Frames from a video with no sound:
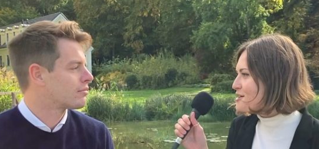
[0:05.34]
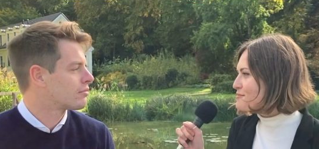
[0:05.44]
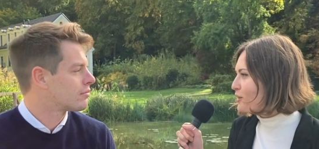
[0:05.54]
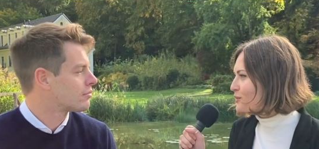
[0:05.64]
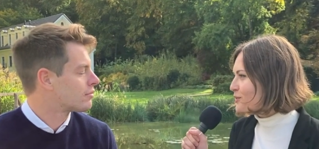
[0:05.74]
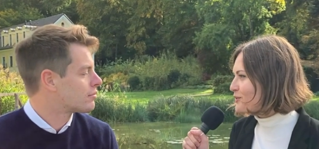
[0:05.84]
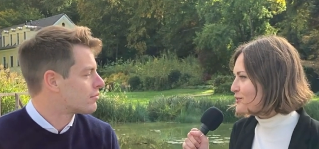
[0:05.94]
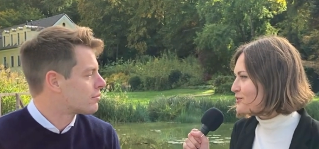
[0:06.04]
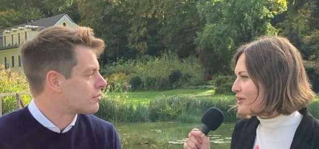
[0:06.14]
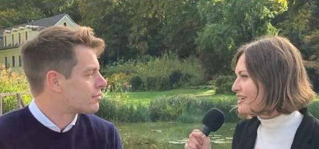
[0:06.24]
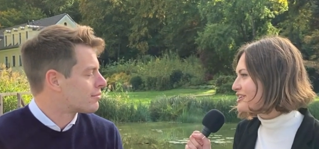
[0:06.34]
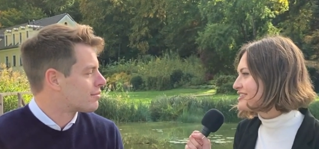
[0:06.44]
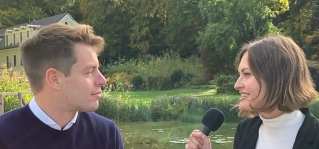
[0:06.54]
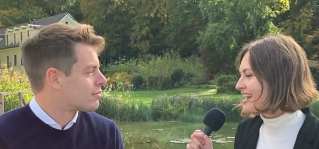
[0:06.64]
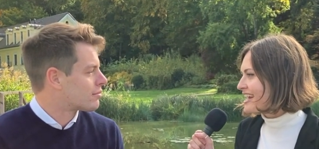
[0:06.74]
Speaker 1: Paolo, you are here
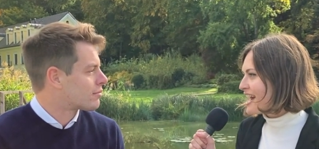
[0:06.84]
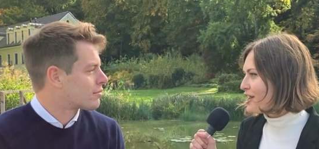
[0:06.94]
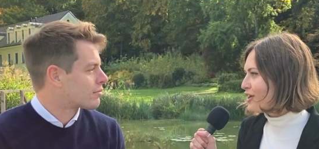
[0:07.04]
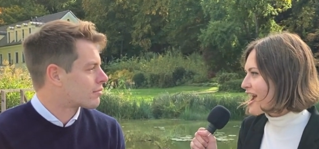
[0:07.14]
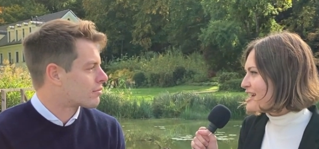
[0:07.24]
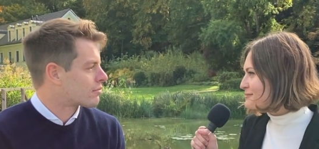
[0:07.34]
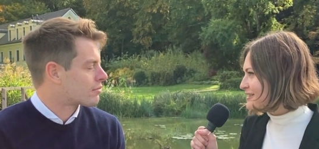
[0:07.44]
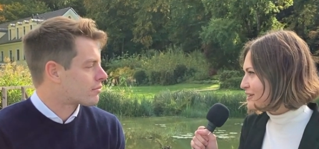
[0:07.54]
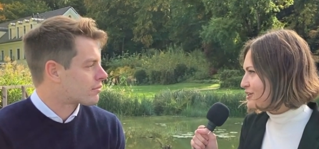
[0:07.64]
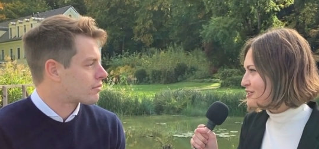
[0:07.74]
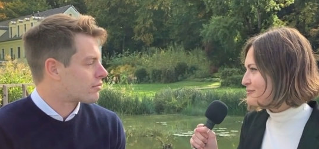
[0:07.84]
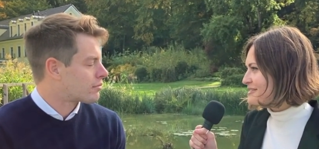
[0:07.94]
today at our Aspen Leadership